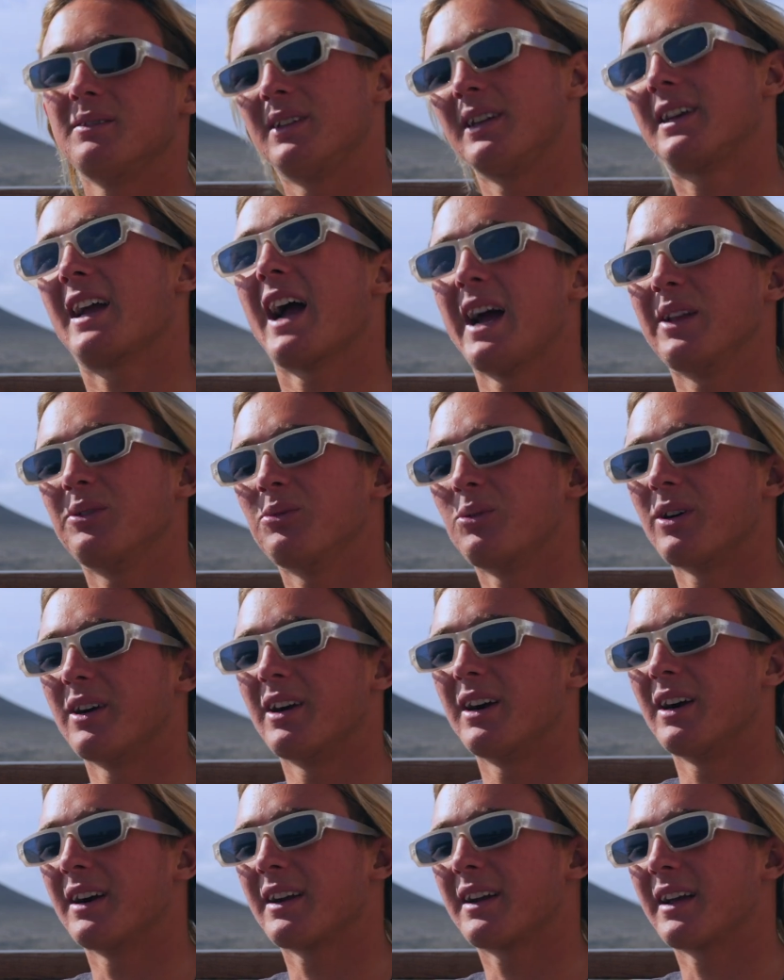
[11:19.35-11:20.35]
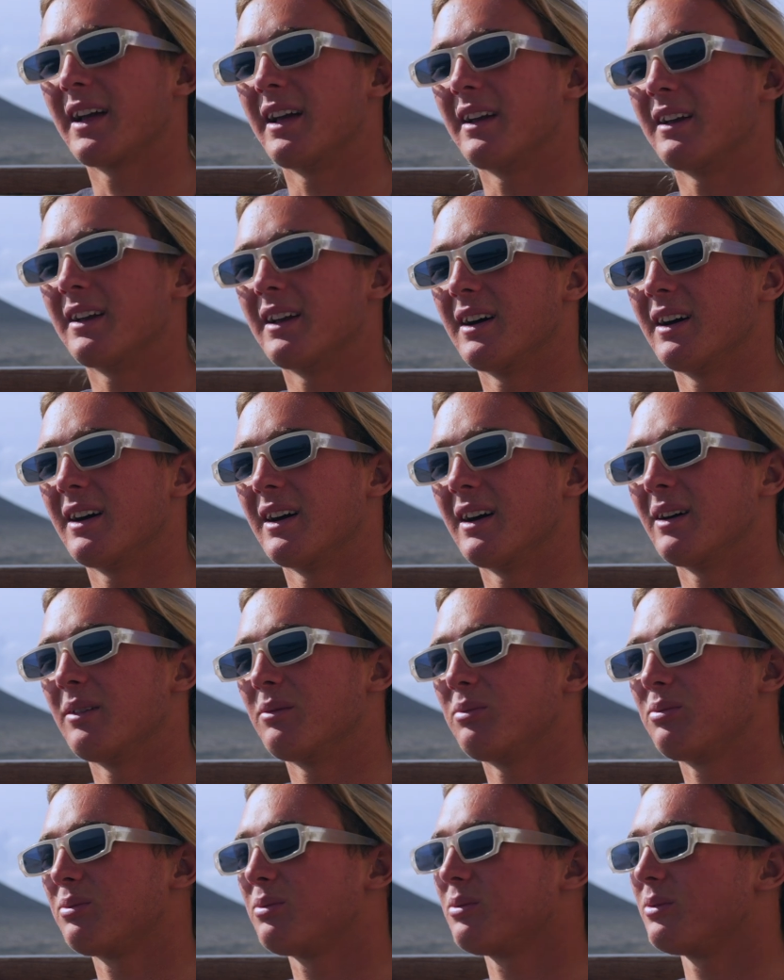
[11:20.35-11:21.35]
the kite work, and
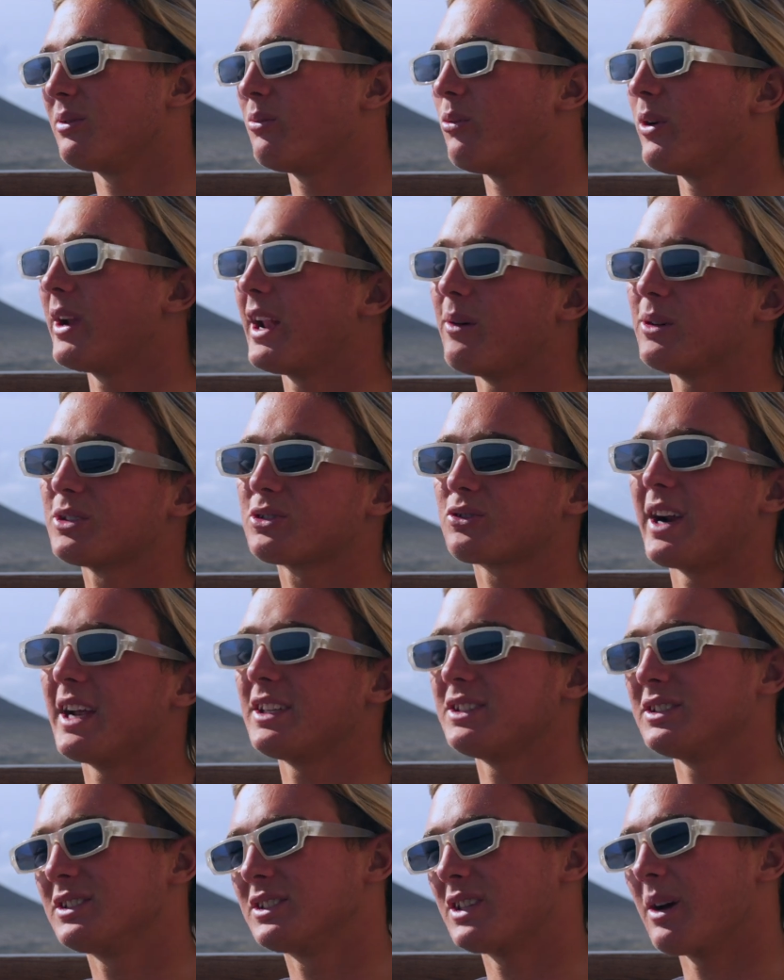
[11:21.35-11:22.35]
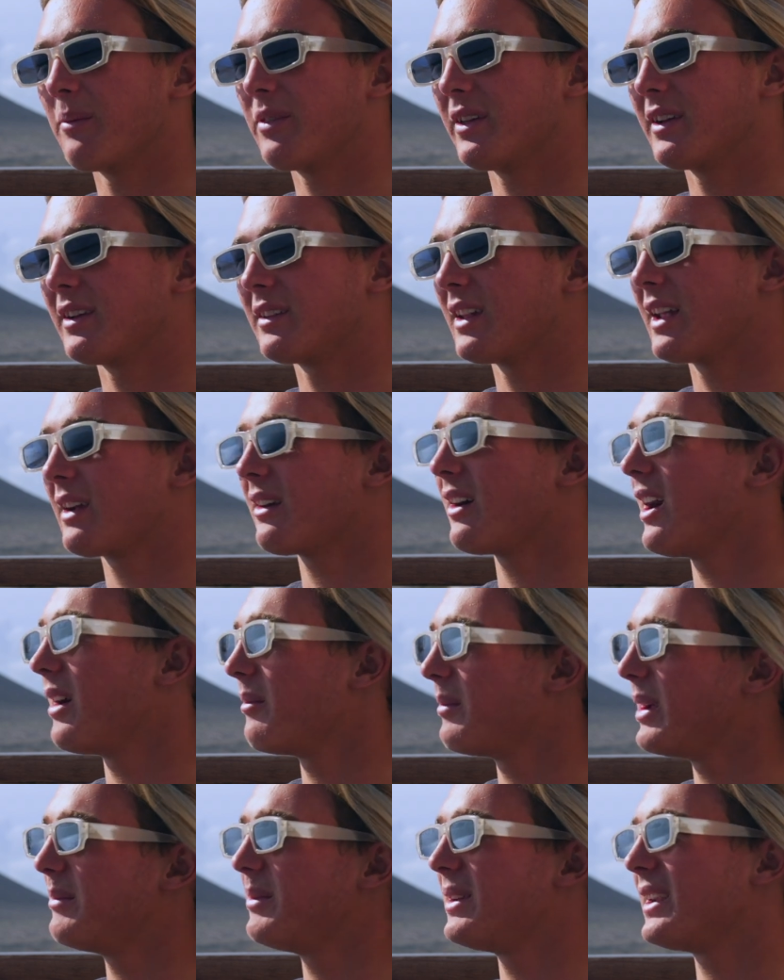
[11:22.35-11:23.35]
when I was crashing something, it's like, oh,
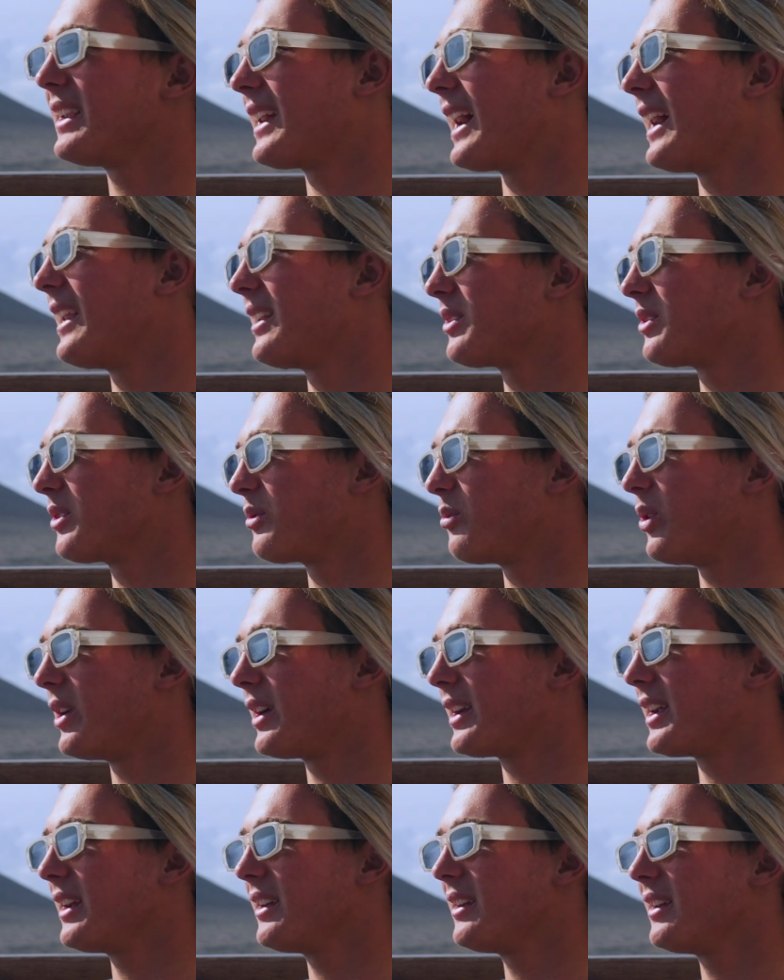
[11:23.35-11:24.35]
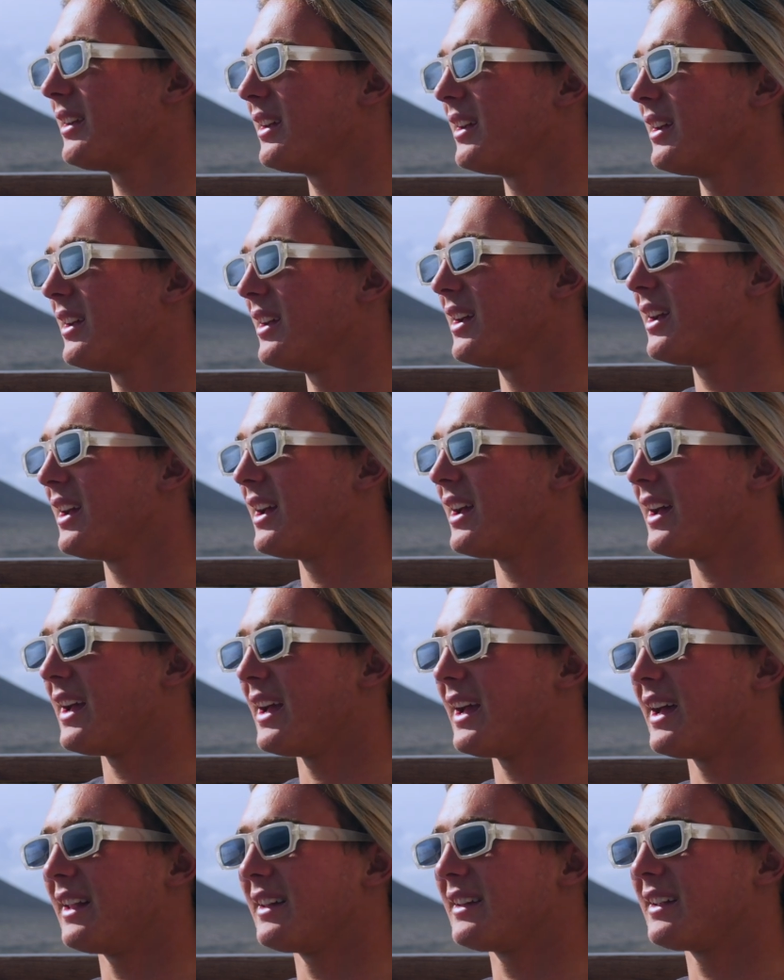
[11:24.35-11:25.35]
maybe the kite isn't working,
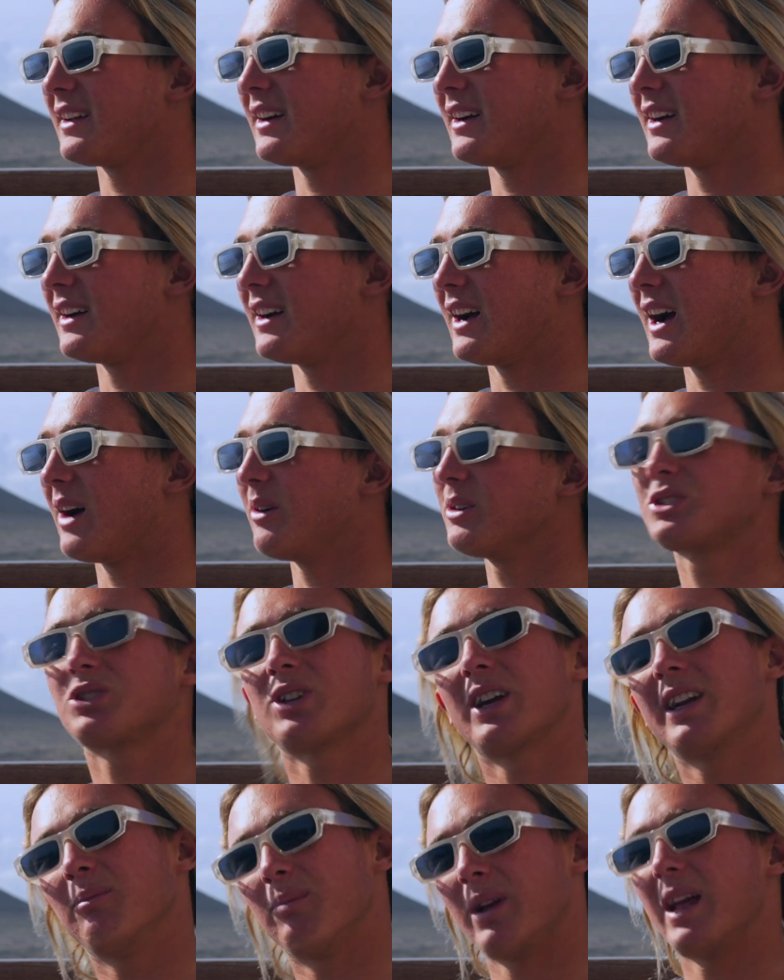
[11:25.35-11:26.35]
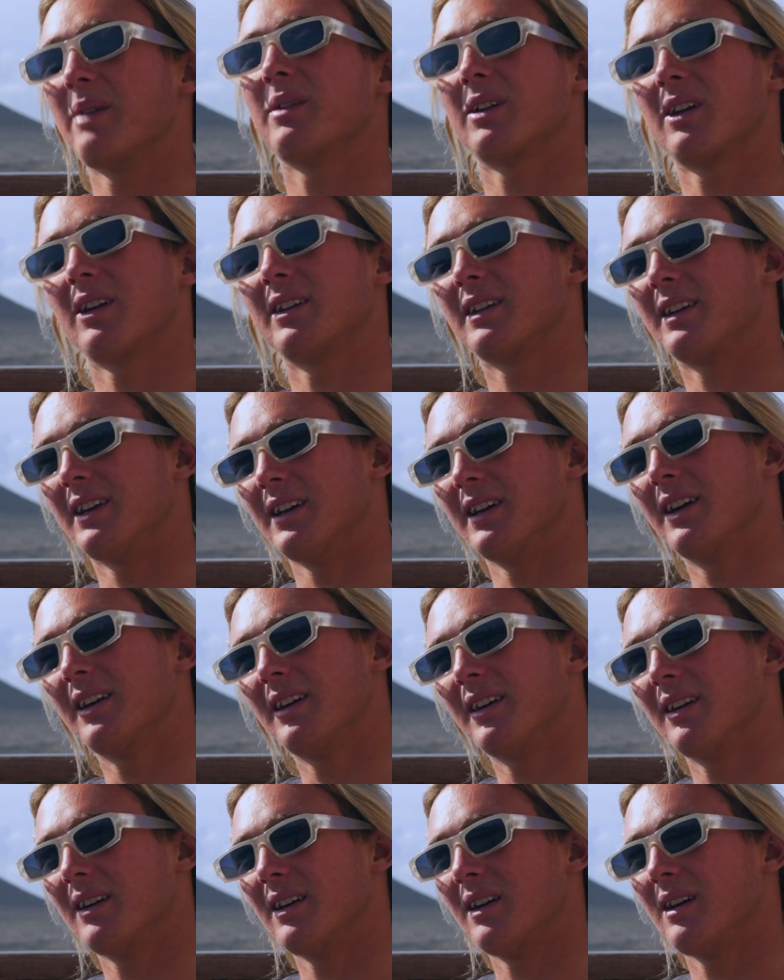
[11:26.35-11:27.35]
and I was trying to blame it on the gear,
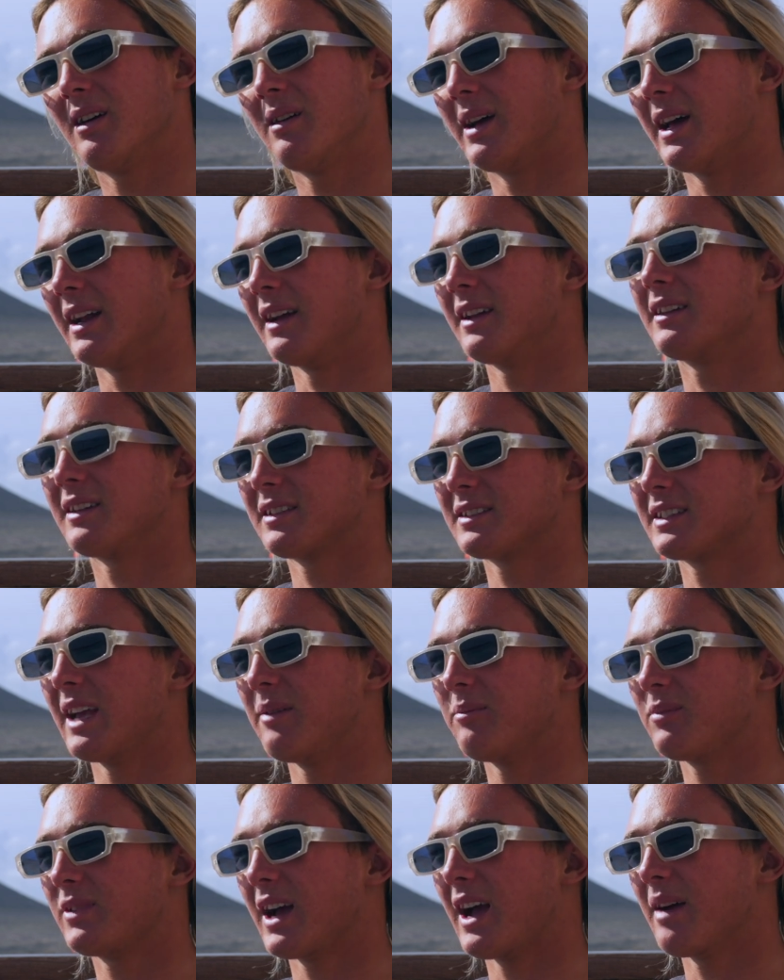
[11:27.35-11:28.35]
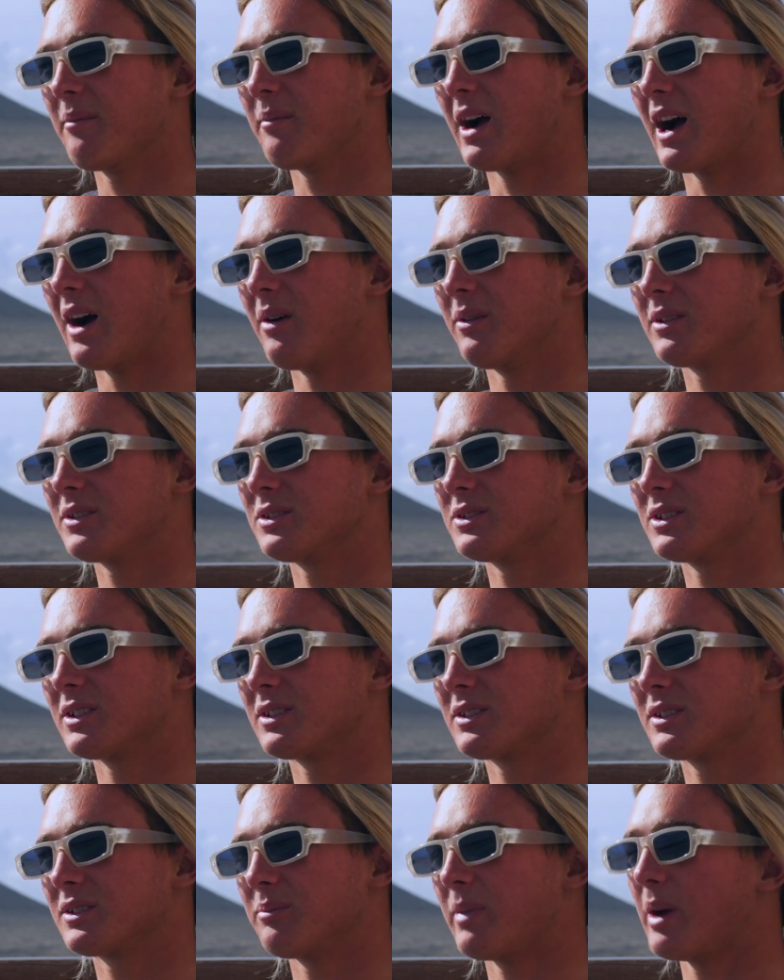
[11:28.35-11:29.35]
and at the same time,
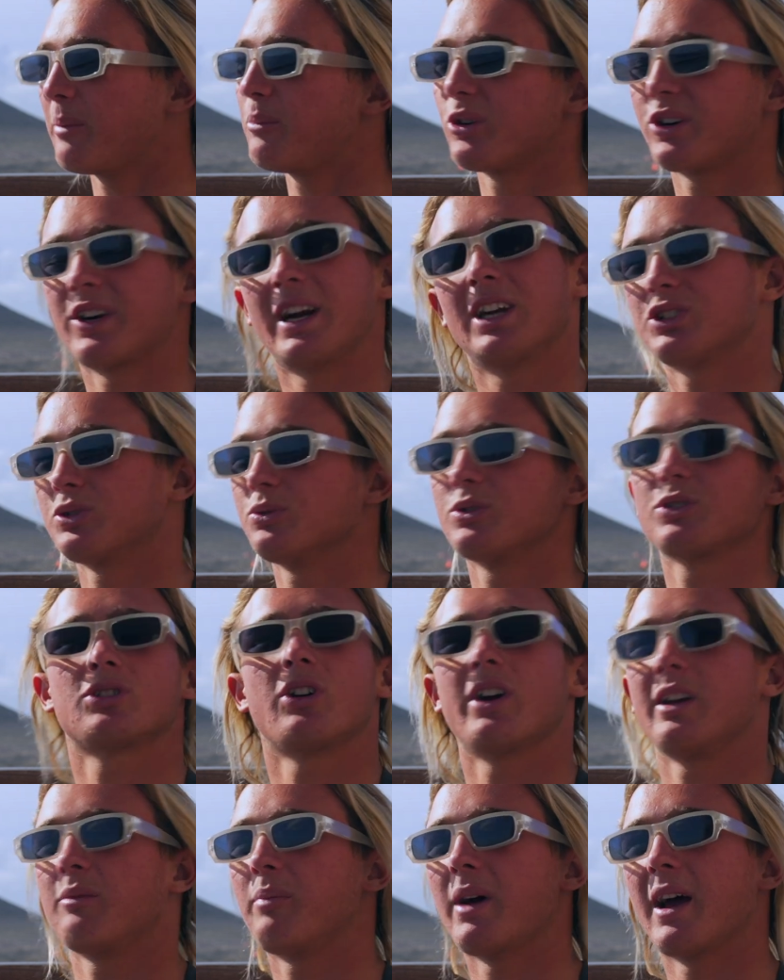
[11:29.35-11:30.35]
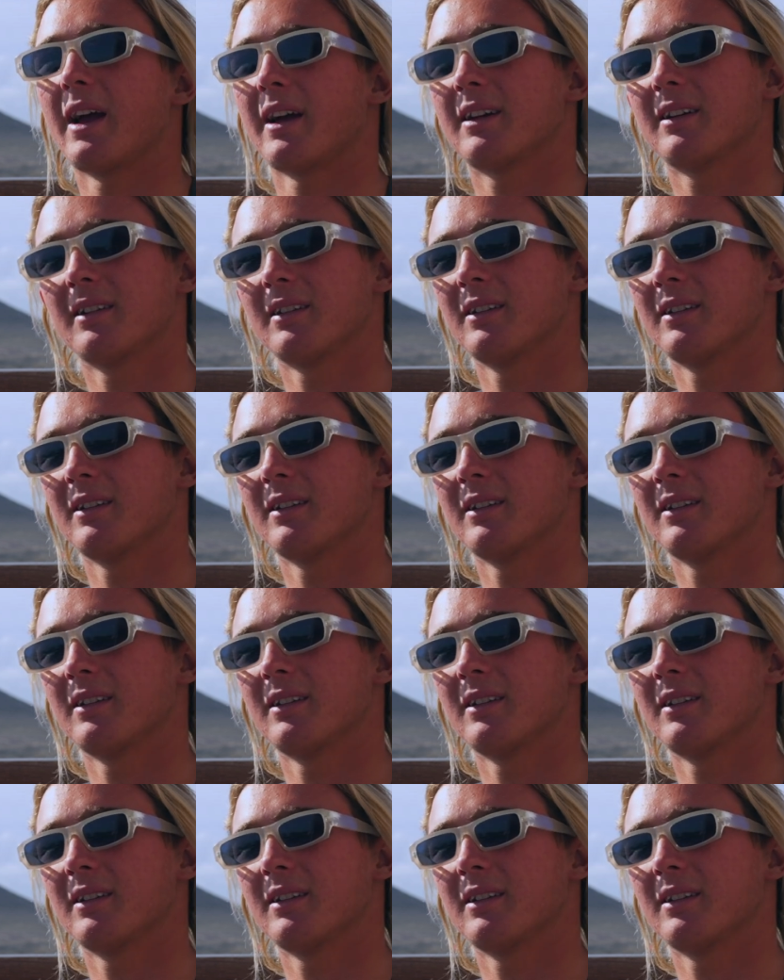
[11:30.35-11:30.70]
my progression was going back.